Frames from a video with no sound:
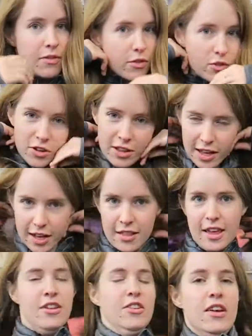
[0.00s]
It's just like a
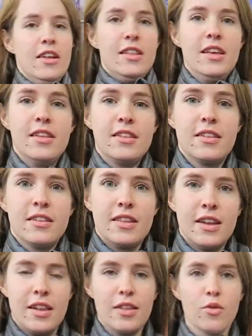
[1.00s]
t-shirt
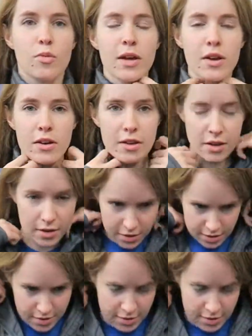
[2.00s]
and this will be good.